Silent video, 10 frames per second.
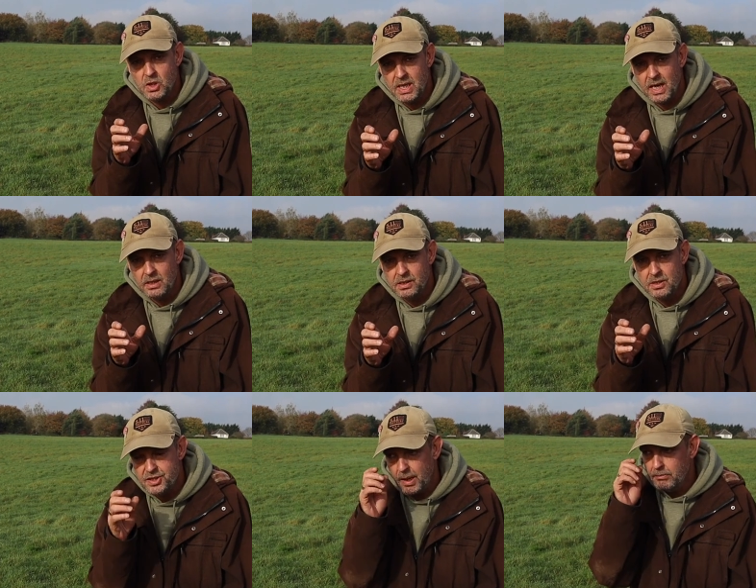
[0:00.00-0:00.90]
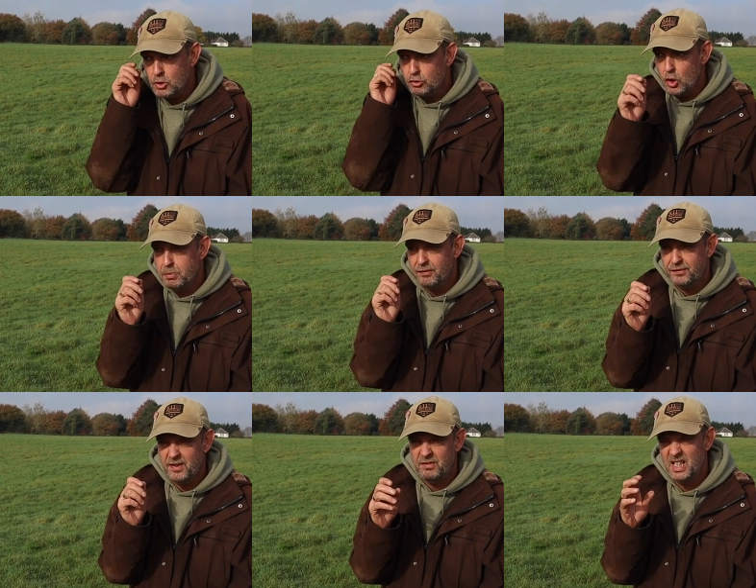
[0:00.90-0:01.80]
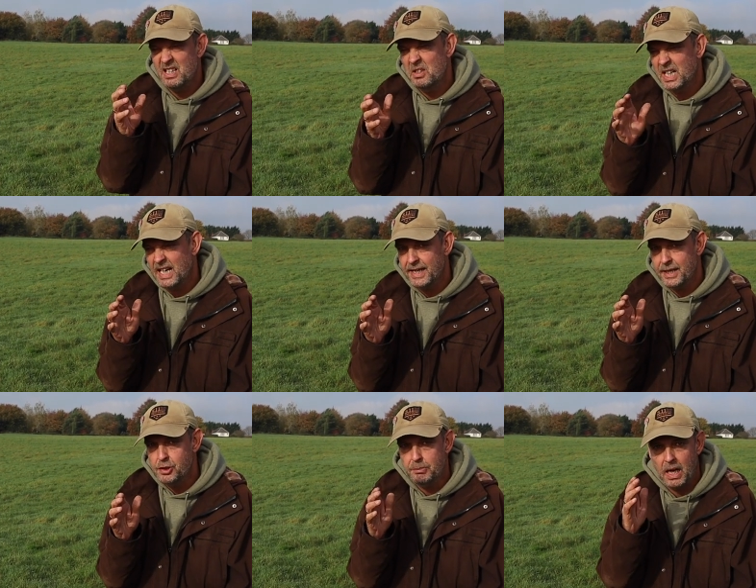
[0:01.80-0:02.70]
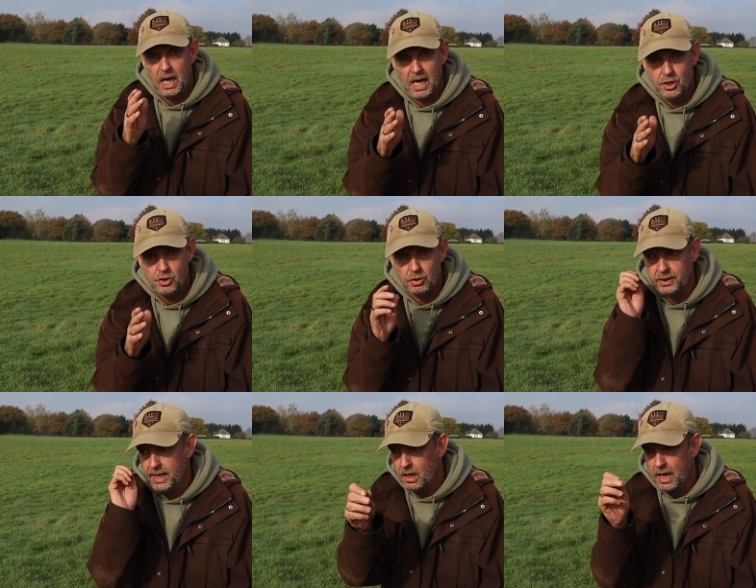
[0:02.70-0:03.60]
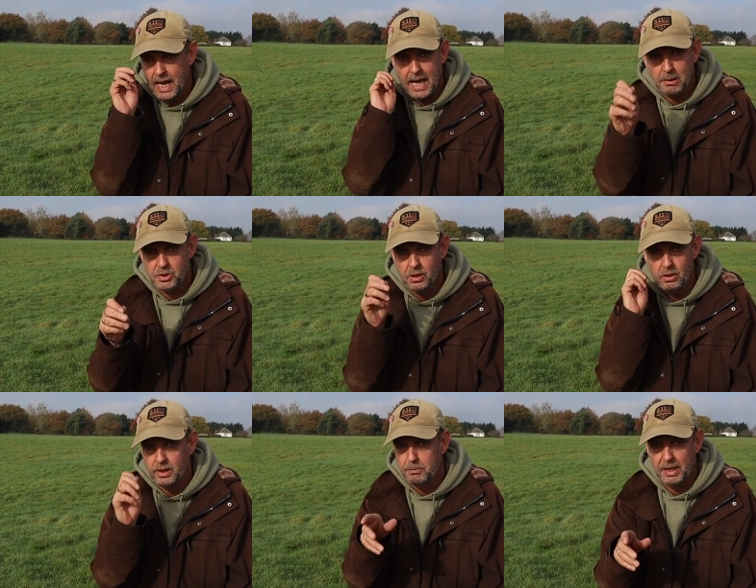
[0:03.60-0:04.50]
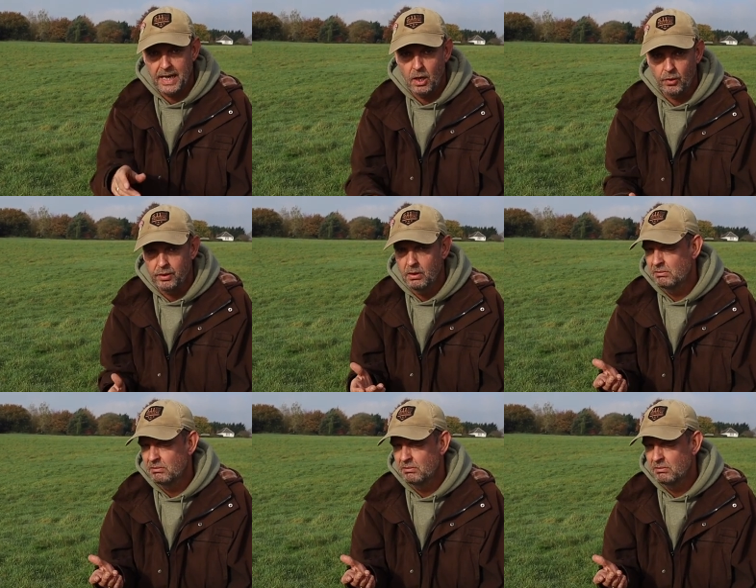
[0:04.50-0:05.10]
slugs, some group at 50 okay-ish, but 100, they're like absolutely bang on.